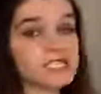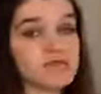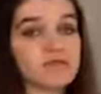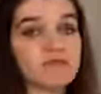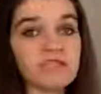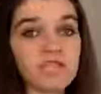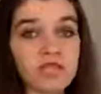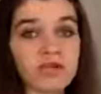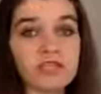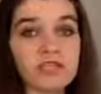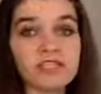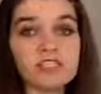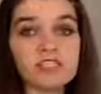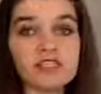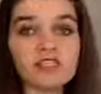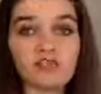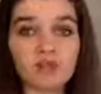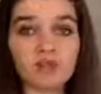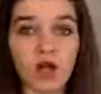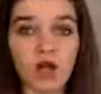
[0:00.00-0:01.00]
a very
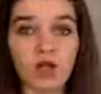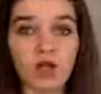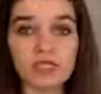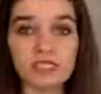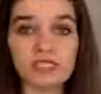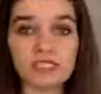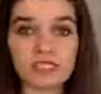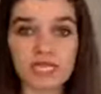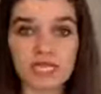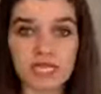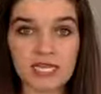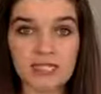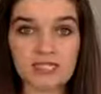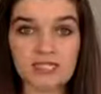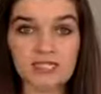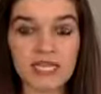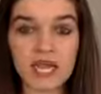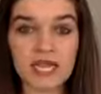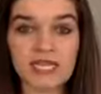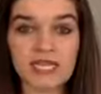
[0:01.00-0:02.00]
strong stance
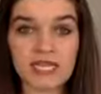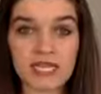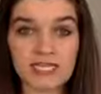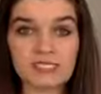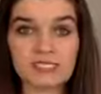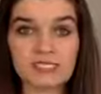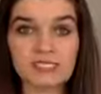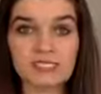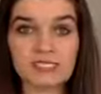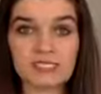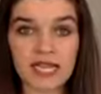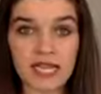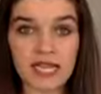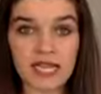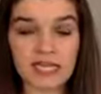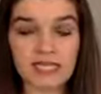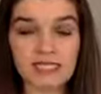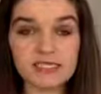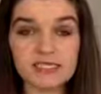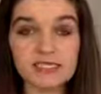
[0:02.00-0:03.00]
against
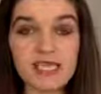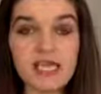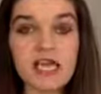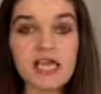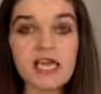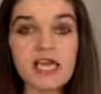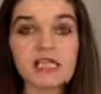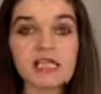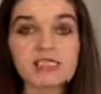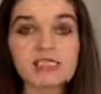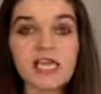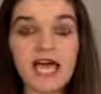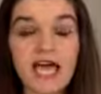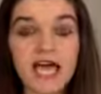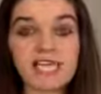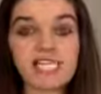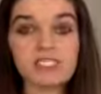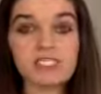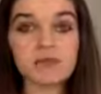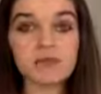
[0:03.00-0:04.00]
diets.
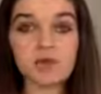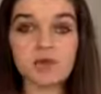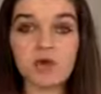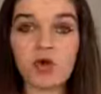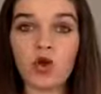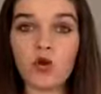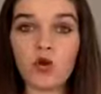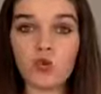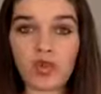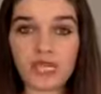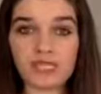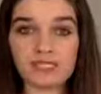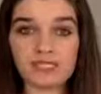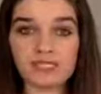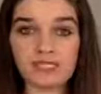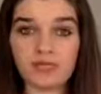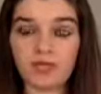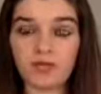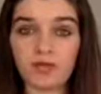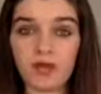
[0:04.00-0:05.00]
Diets promote weight
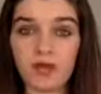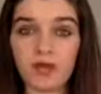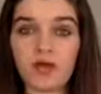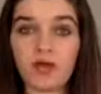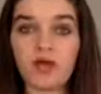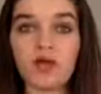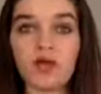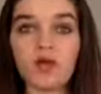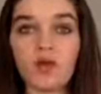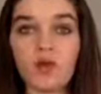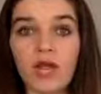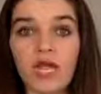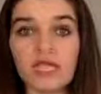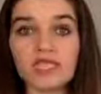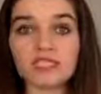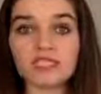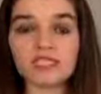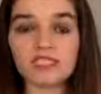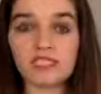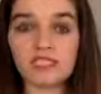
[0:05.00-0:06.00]
stigma.
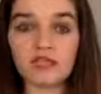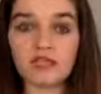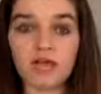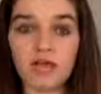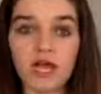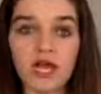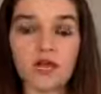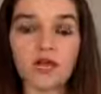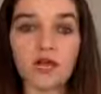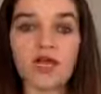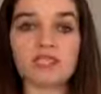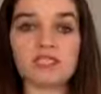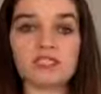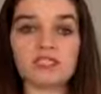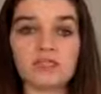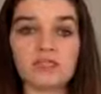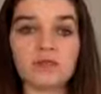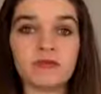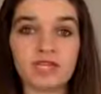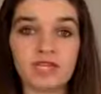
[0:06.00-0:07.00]
Weight stigma and weight
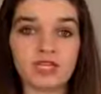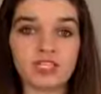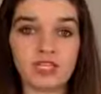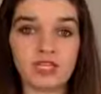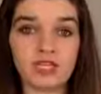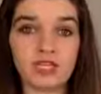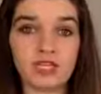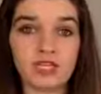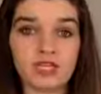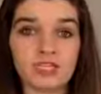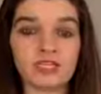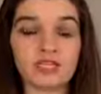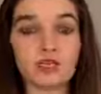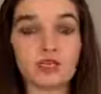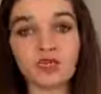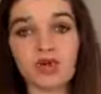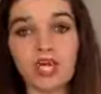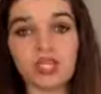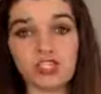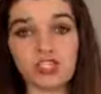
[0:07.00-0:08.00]
discrimination is an
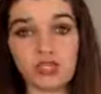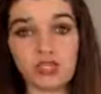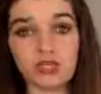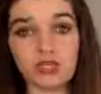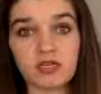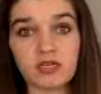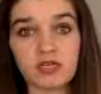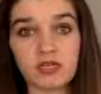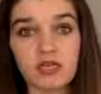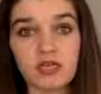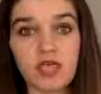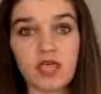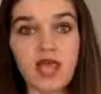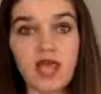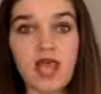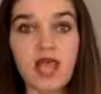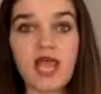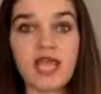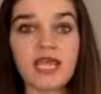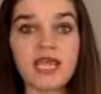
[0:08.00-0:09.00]
oppression.
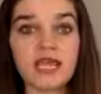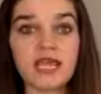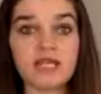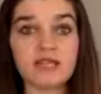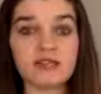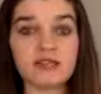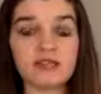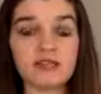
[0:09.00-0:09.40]
And the